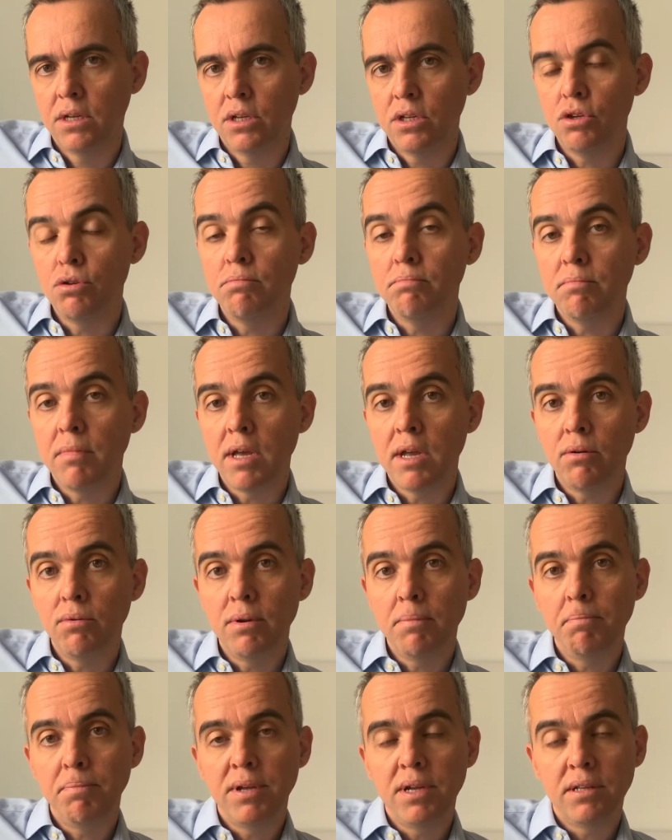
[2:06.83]
You may
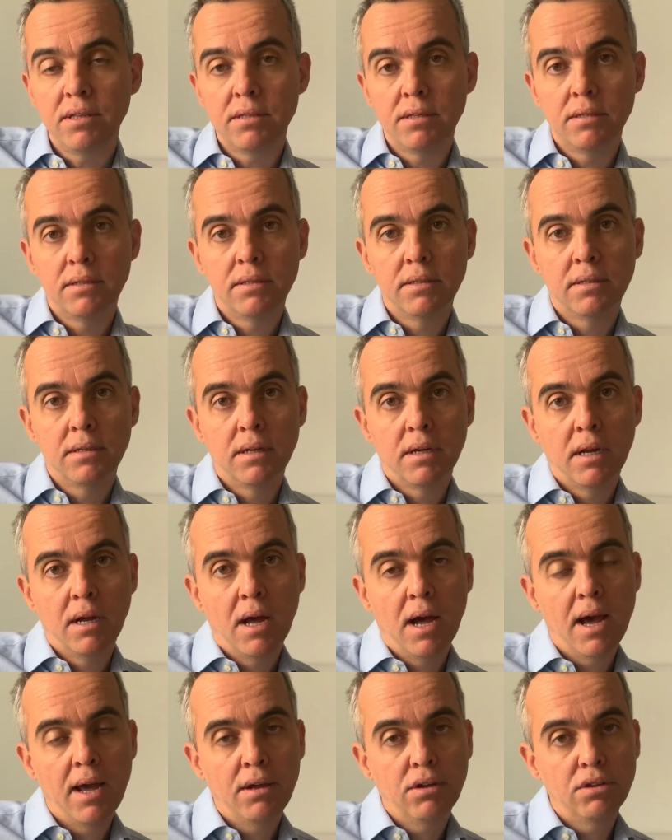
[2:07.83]
repeat
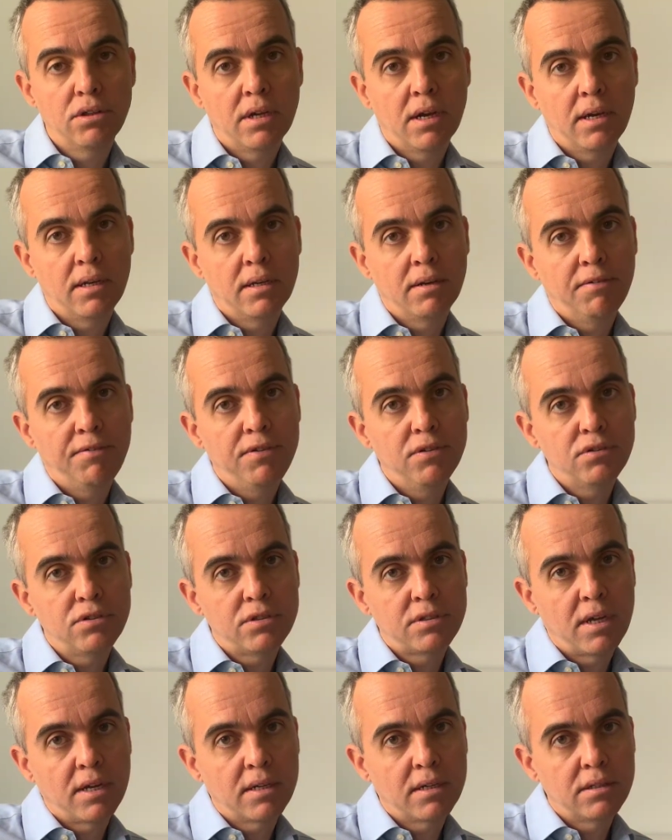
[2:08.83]
iodine a few
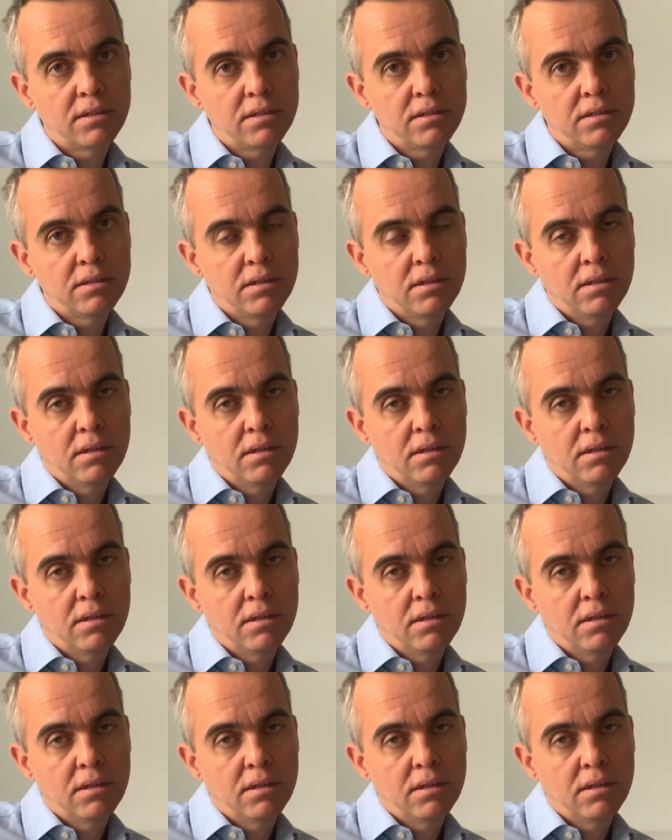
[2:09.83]
seconds